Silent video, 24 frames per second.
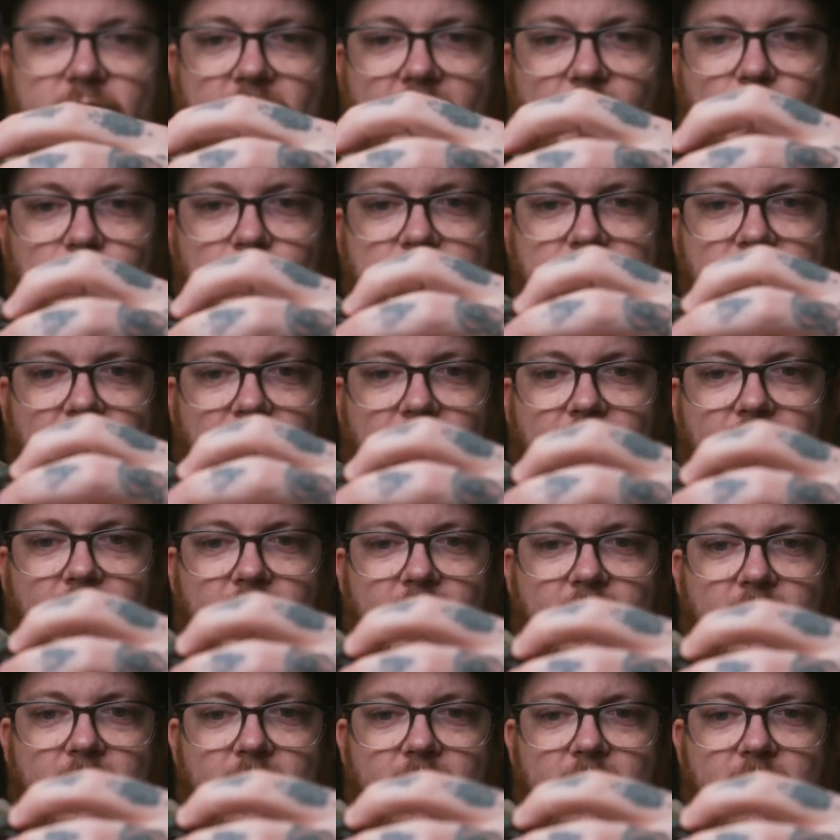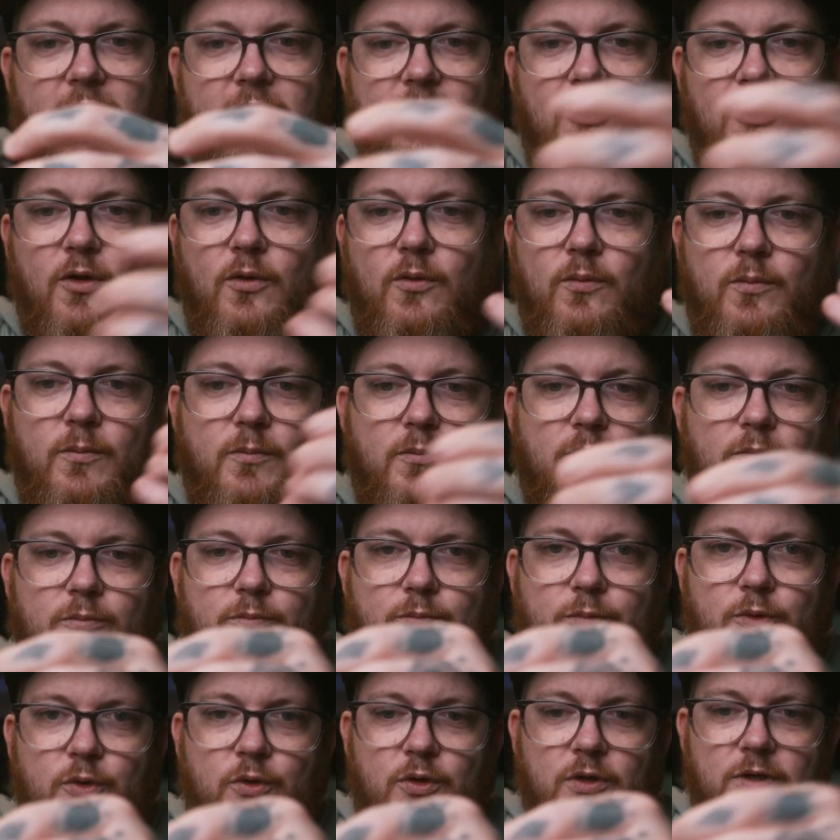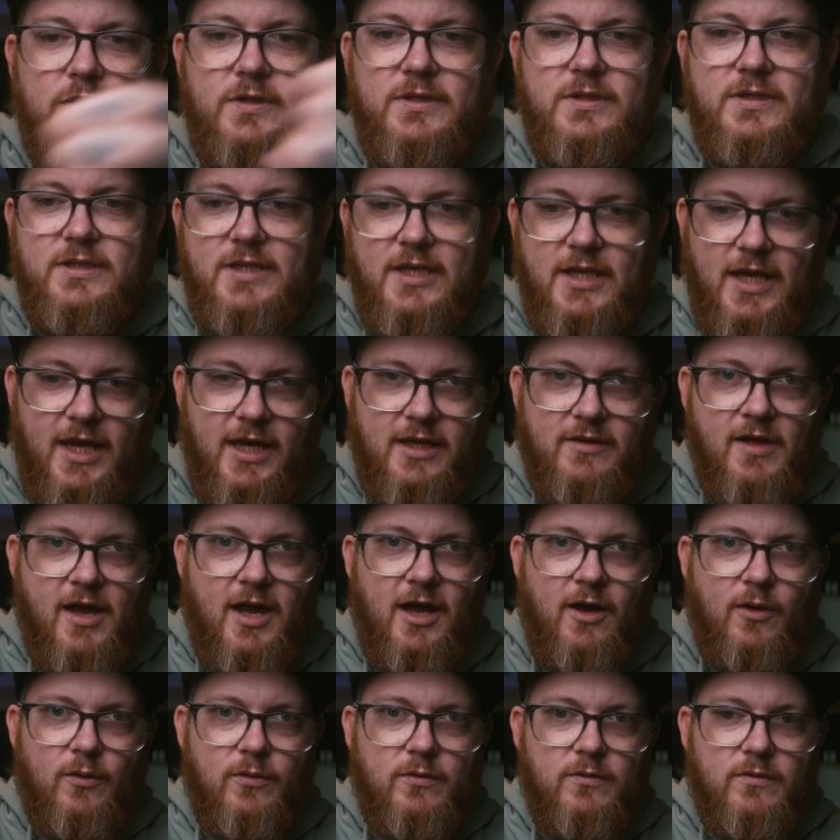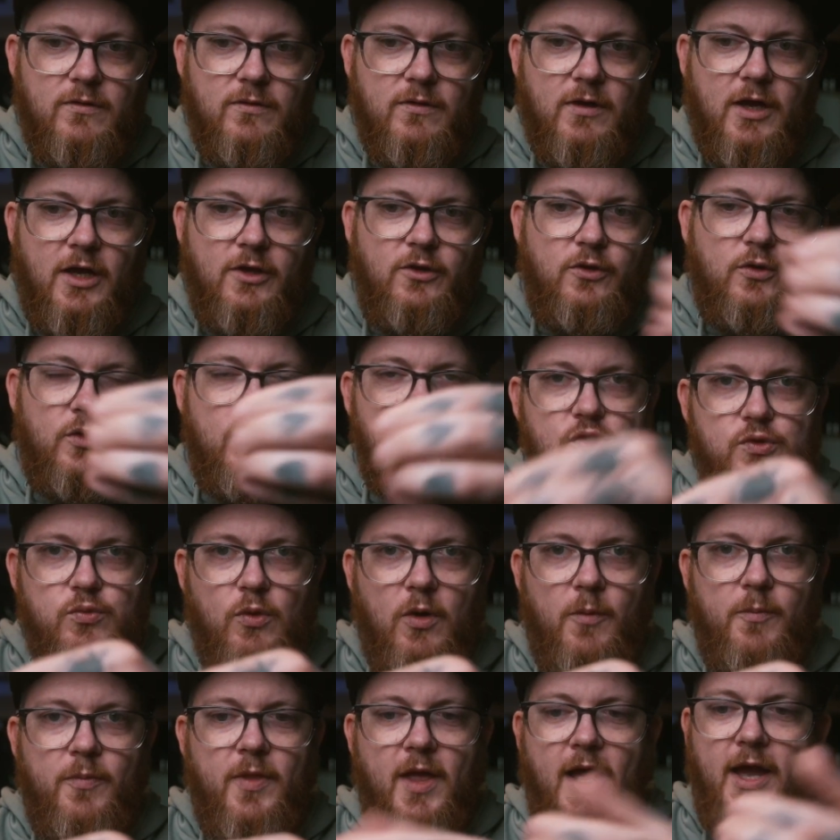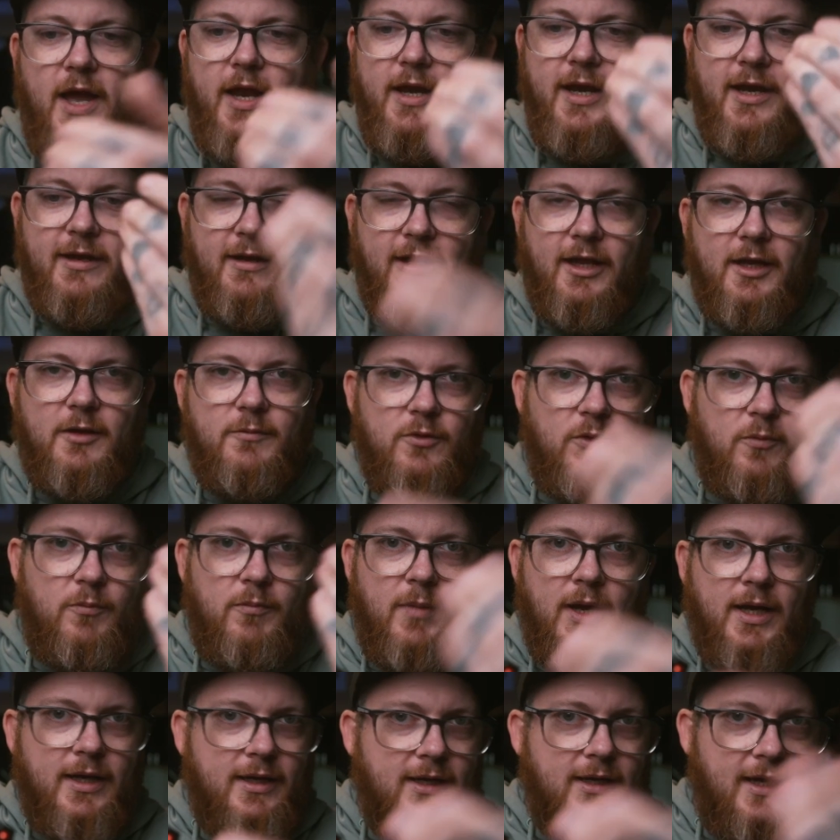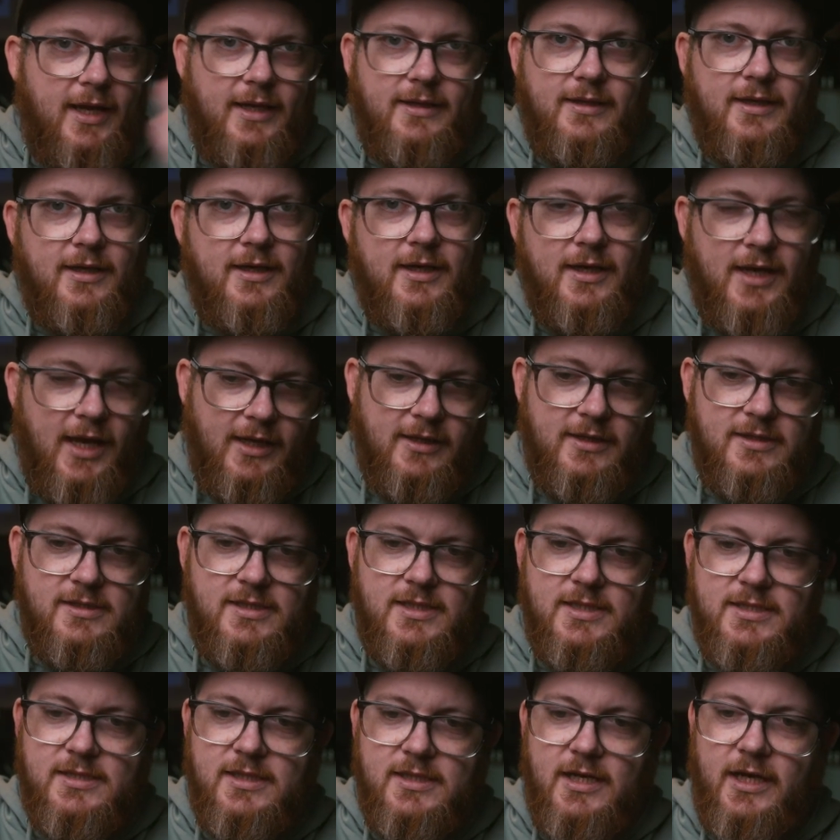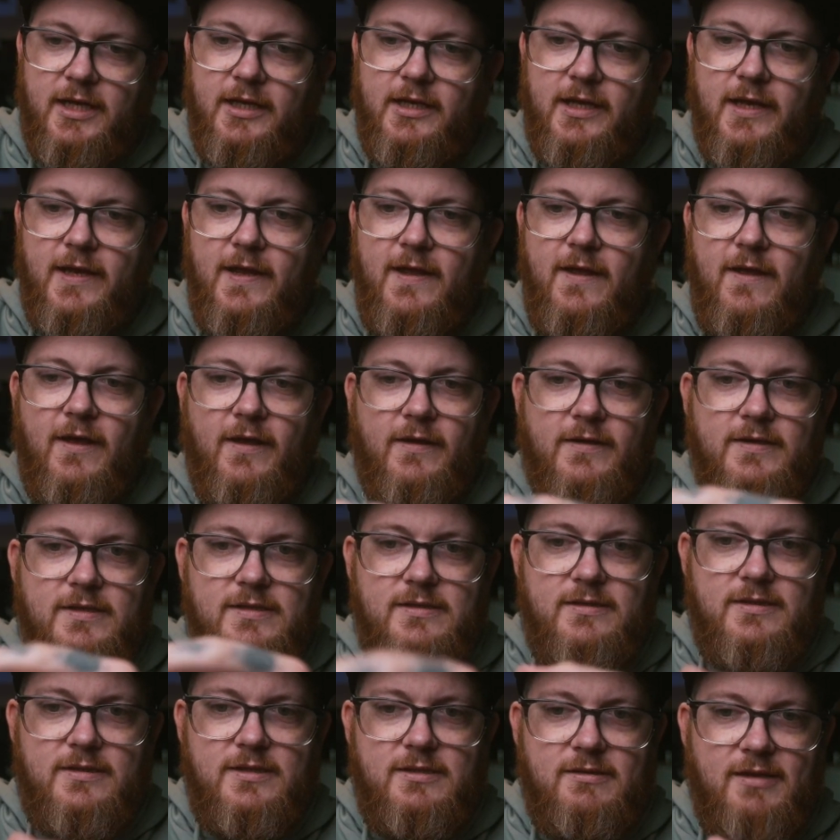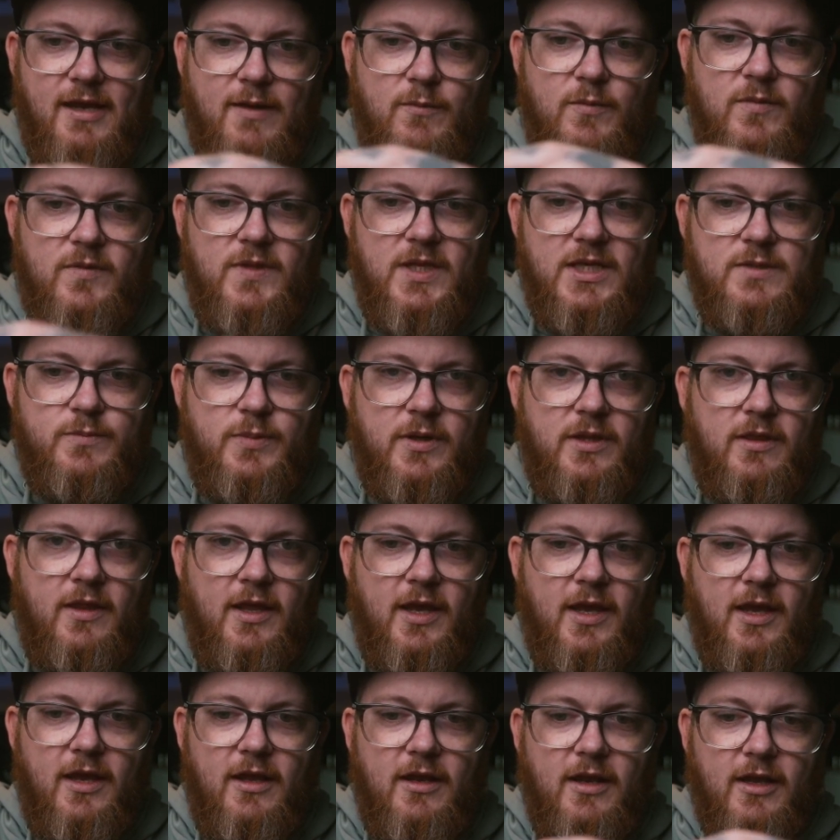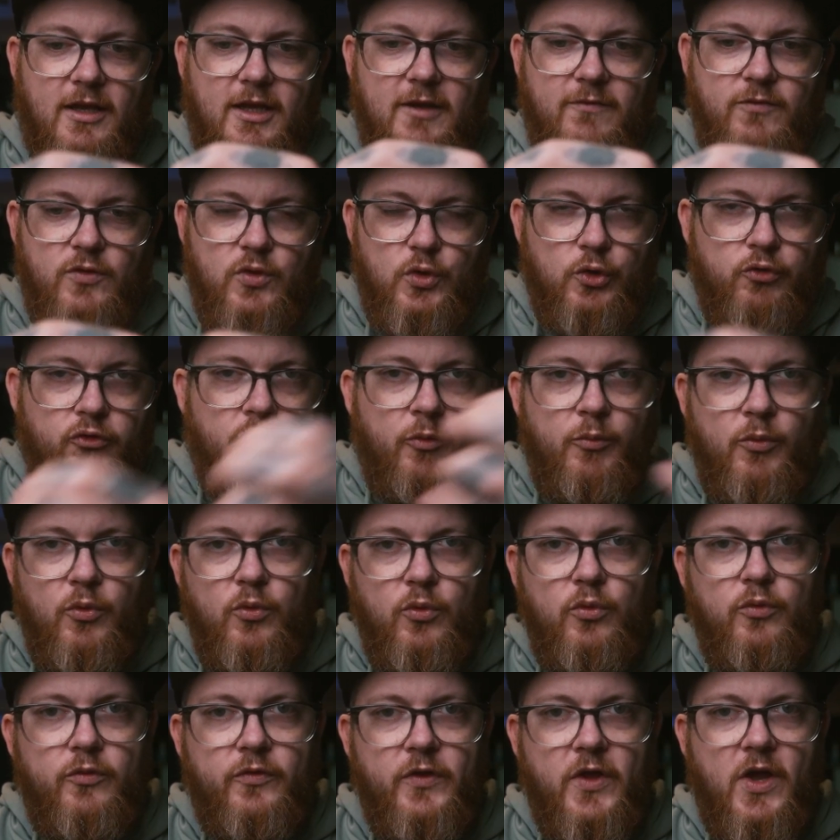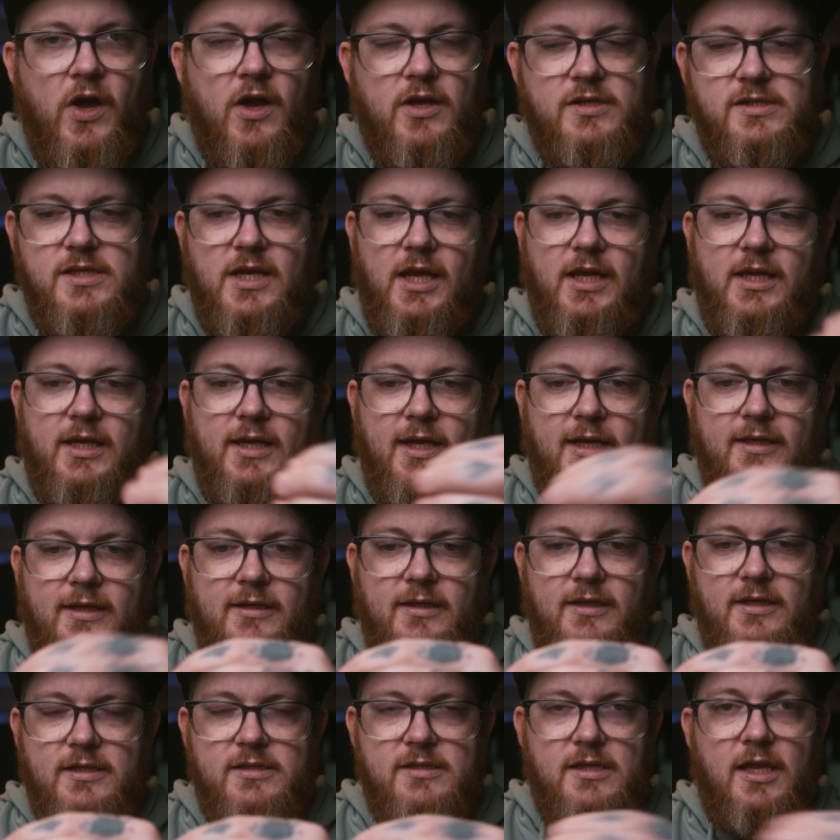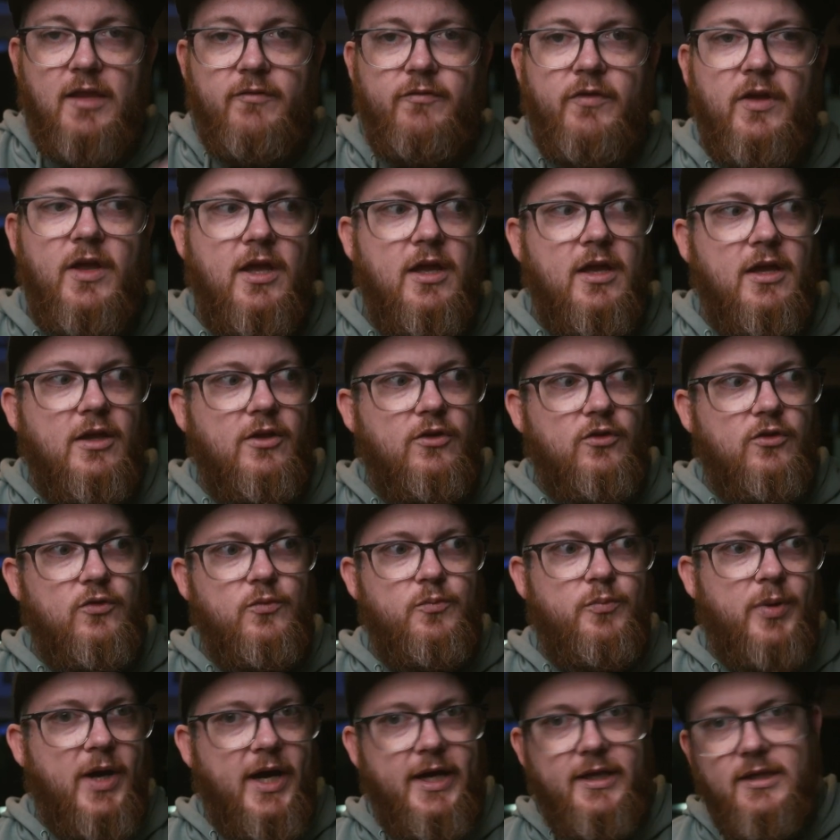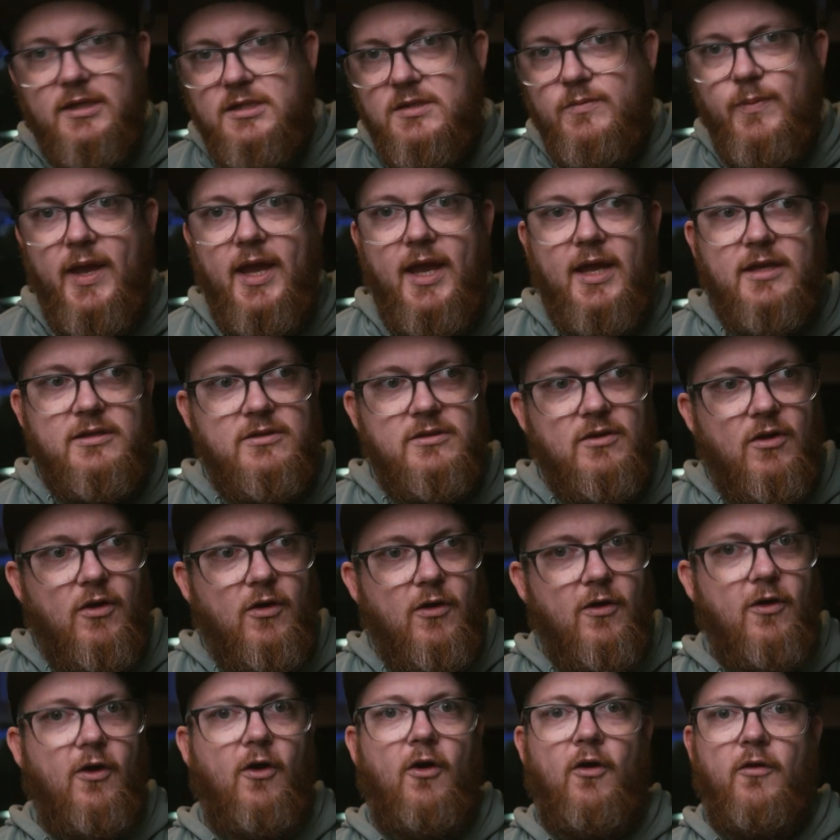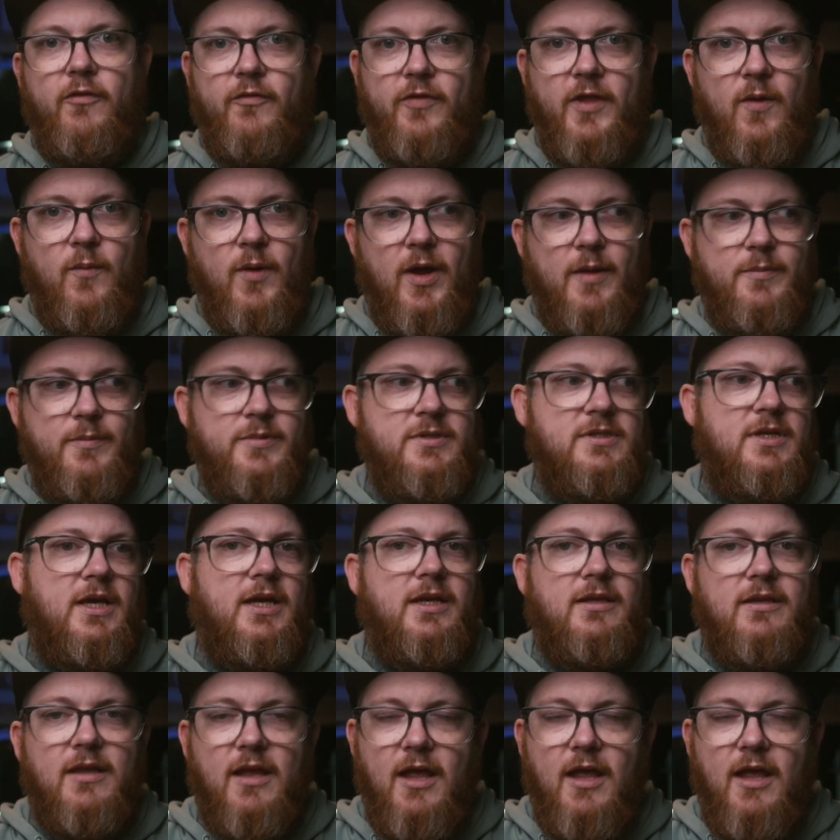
that was like, you know, you could take that out and you could swap that, and you had like, you know, magnetic connectors inside. Same with this bit there. Like, if you could remove the RCA connector yourself, you buy the spares off their website.